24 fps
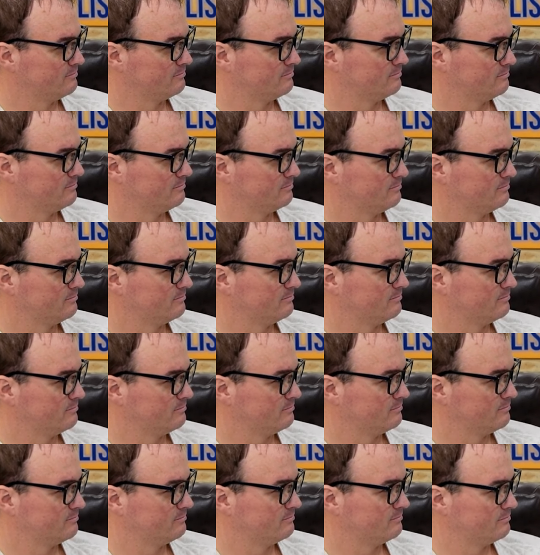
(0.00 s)

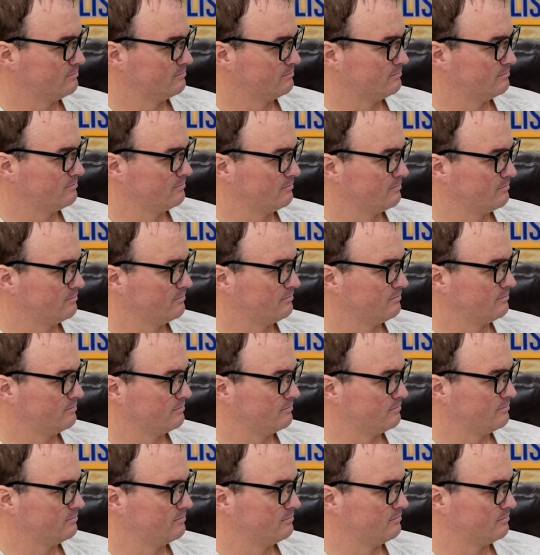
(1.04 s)

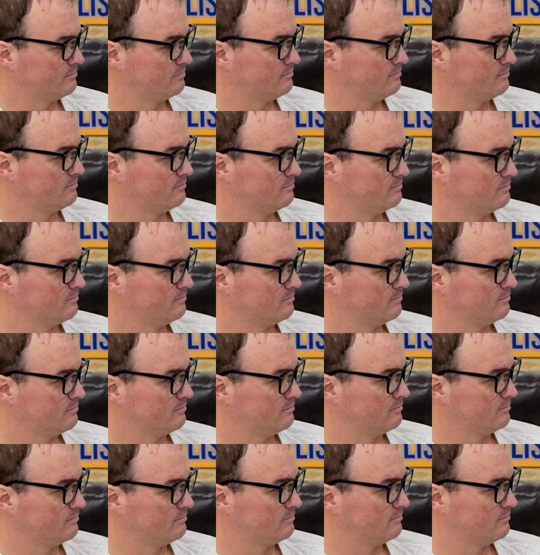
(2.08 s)

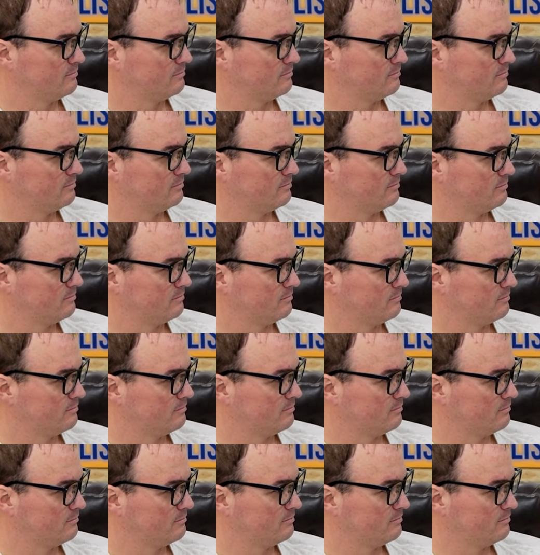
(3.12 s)

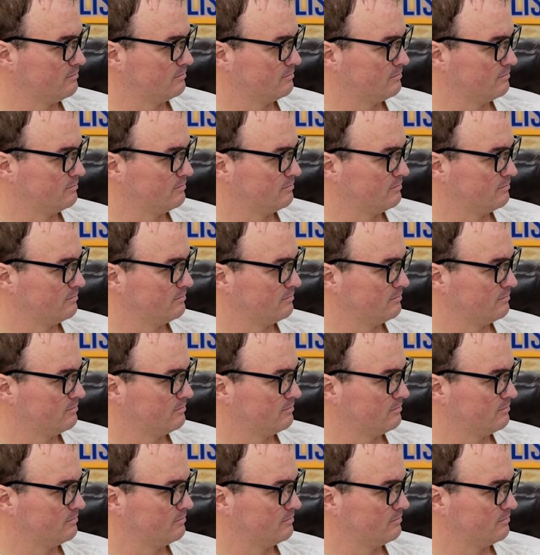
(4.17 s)
[no speech]